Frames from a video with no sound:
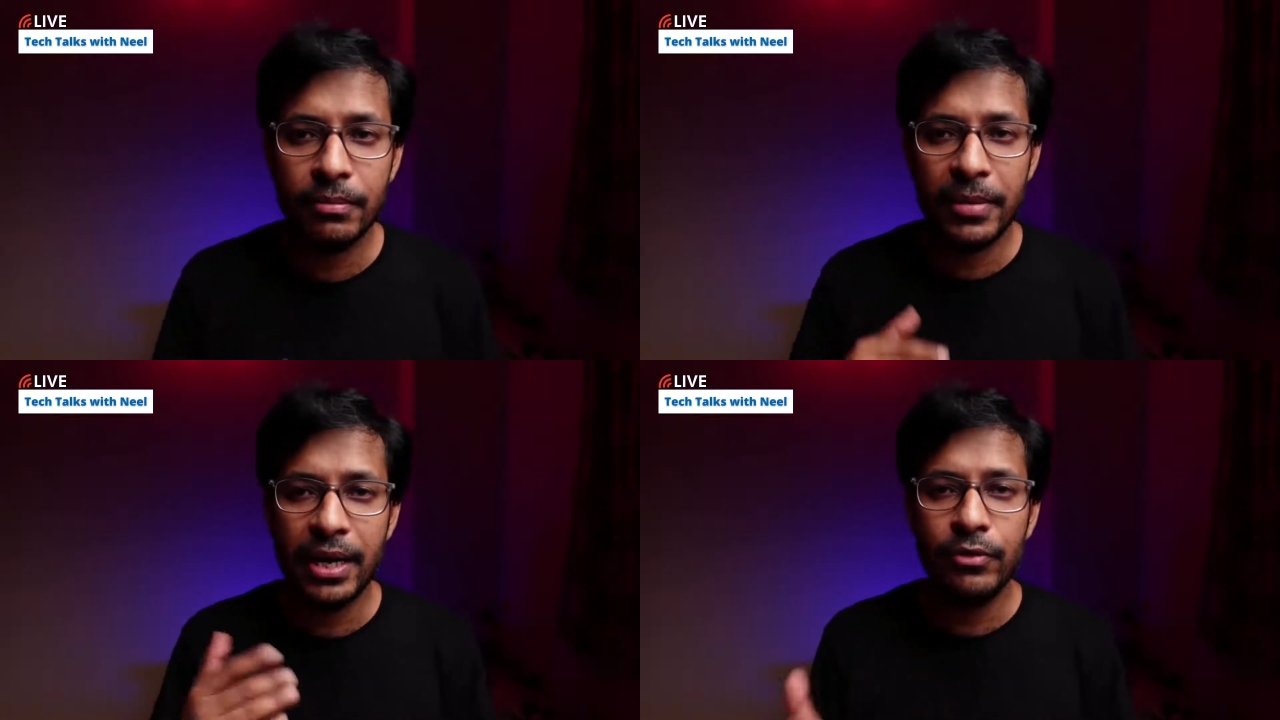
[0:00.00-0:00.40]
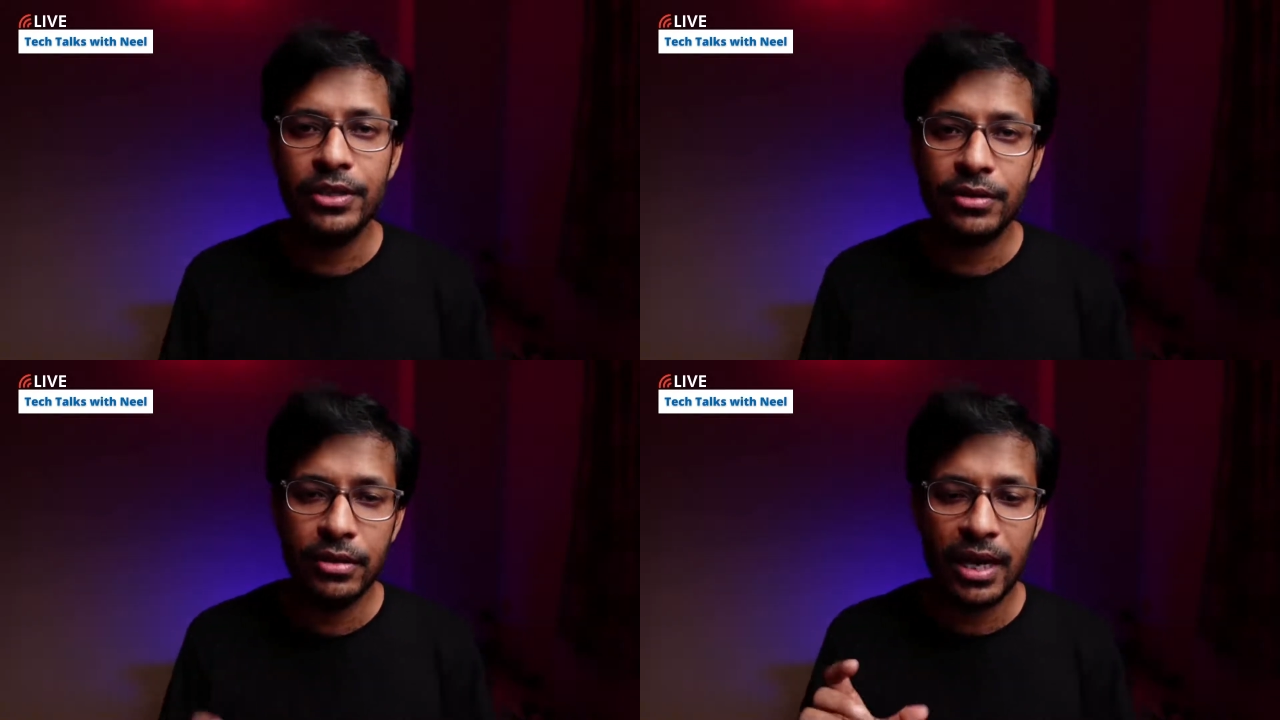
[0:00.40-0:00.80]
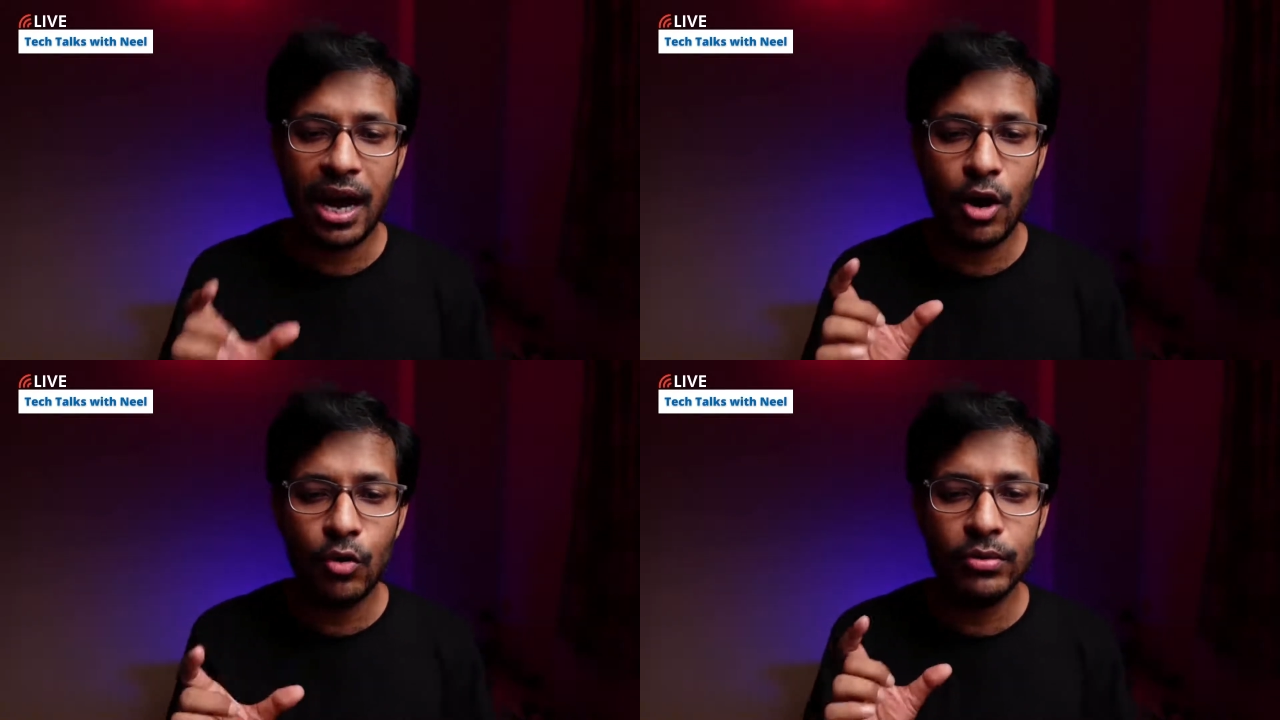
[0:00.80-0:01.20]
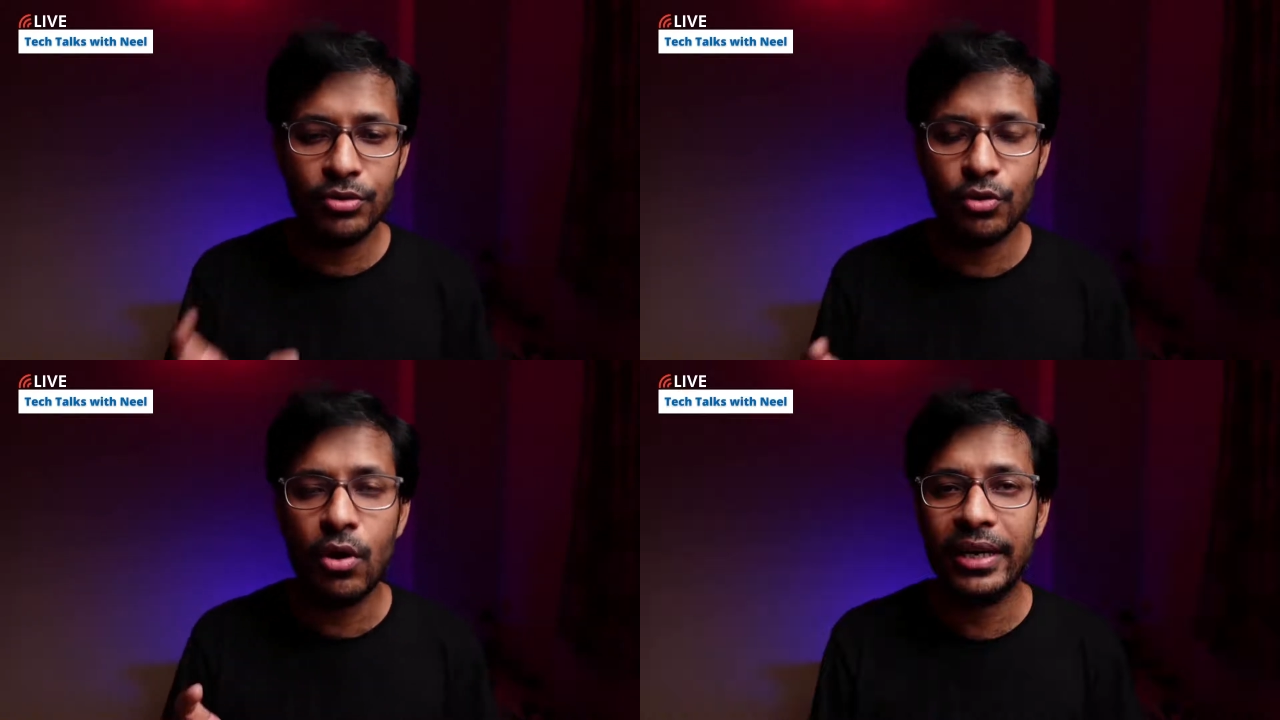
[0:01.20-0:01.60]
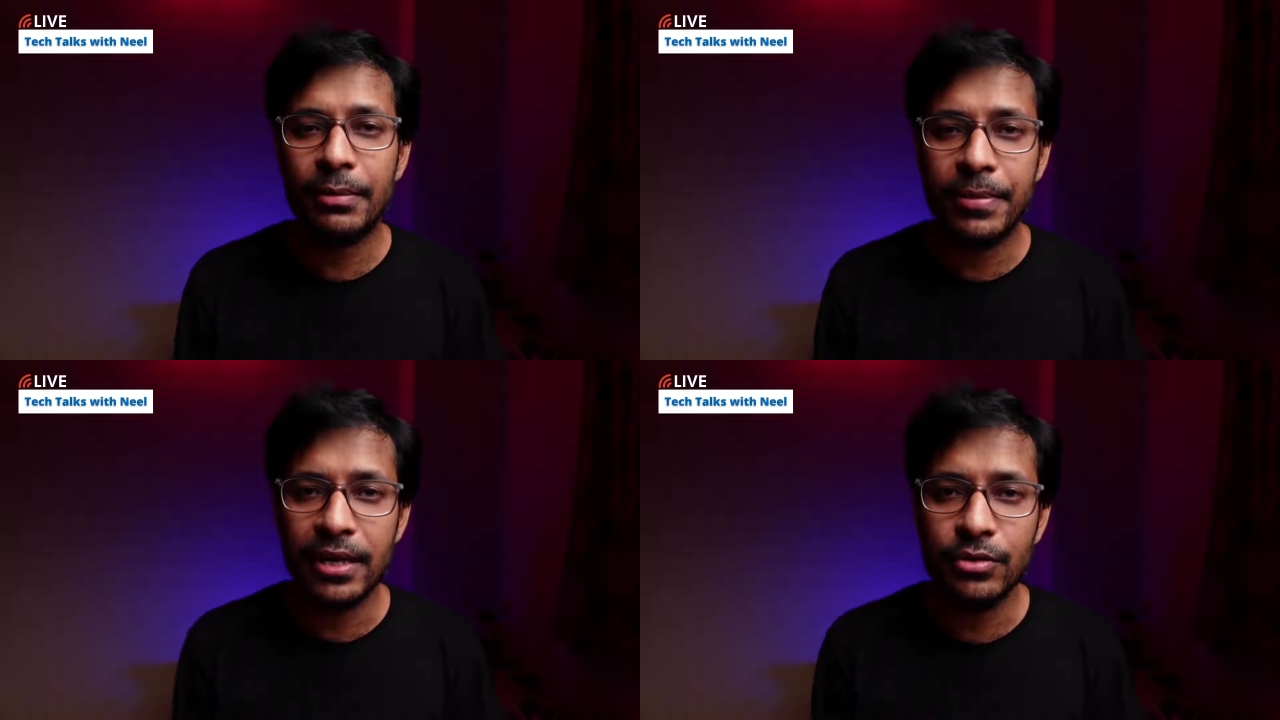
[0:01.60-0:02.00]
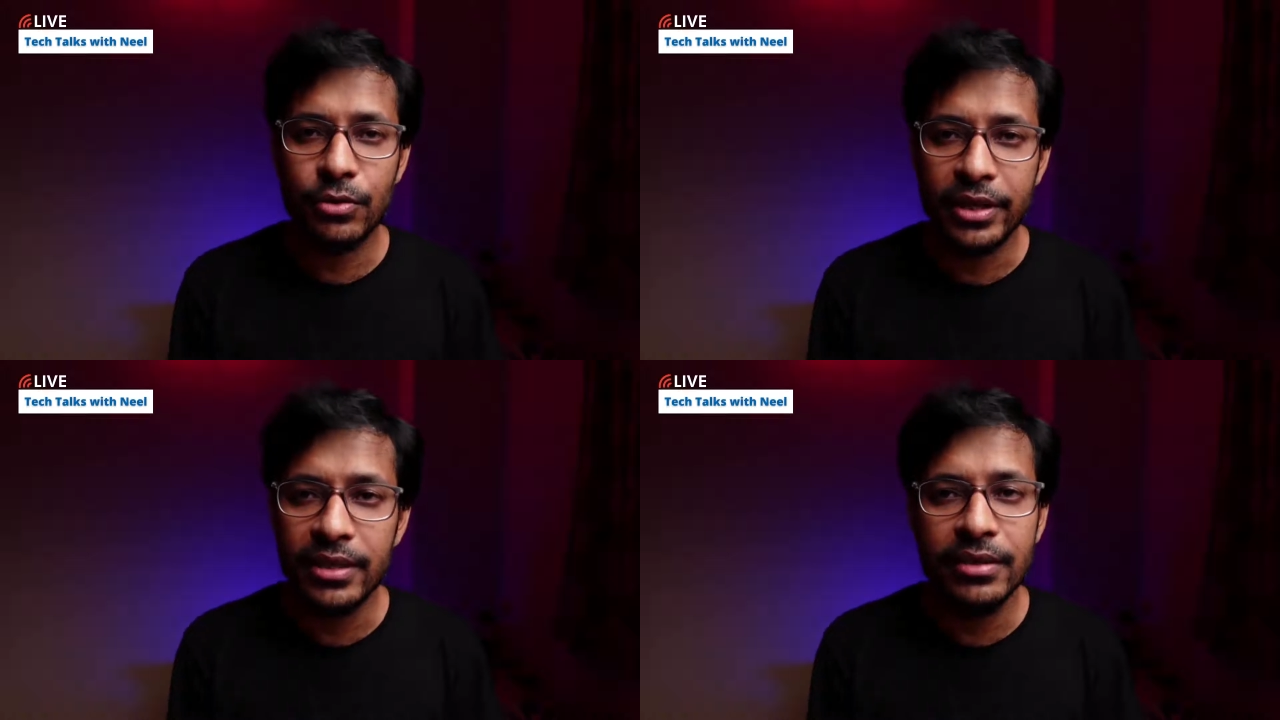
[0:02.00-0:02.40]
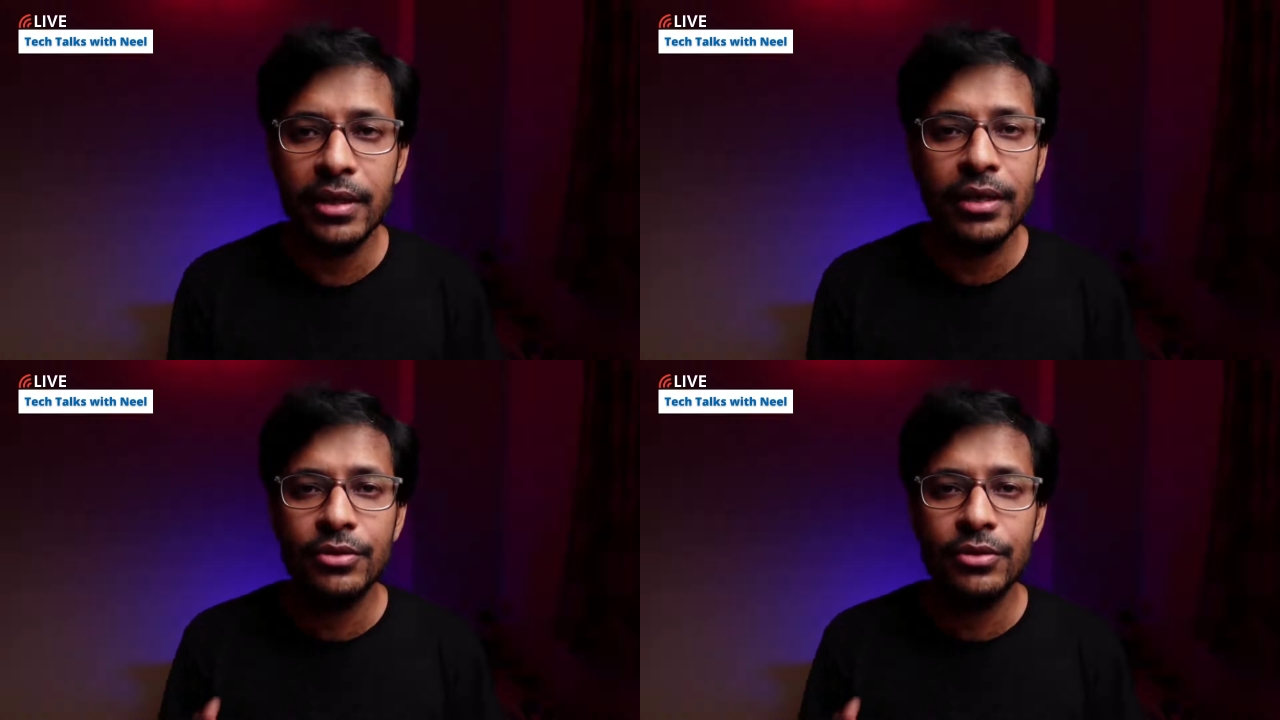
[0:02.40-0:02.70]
by which how strong that password is.